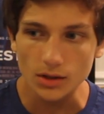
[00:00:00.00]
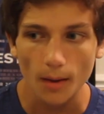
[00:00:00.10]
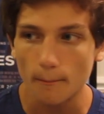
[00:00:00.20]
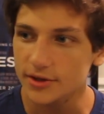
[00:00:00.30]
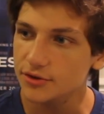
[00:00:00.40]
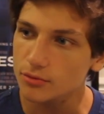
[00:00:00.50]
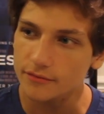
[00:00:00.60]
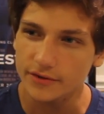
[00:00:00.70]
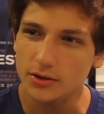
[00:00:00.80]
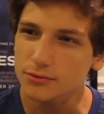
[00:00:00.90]
But the
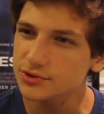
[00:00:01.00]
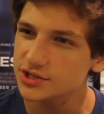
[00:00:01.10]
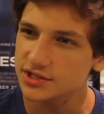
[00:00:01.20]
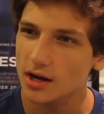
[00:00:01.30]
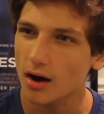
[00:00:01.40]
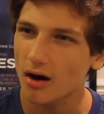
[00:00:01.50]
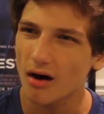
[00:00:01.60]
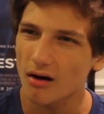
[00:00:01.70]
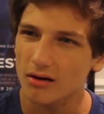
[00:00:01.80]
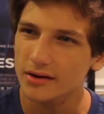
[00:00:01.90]
reviews just
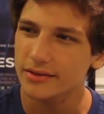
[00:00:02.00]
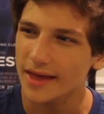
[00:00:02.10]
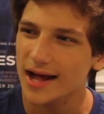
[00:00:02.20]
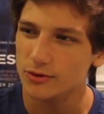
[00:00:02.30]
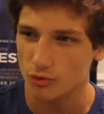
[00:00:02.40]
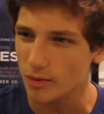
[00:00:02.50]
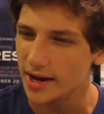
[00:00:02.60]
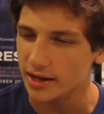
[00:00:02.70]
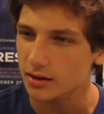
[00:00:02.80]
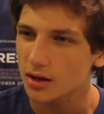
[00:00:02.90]
aren't that
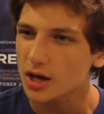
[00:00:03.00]
great.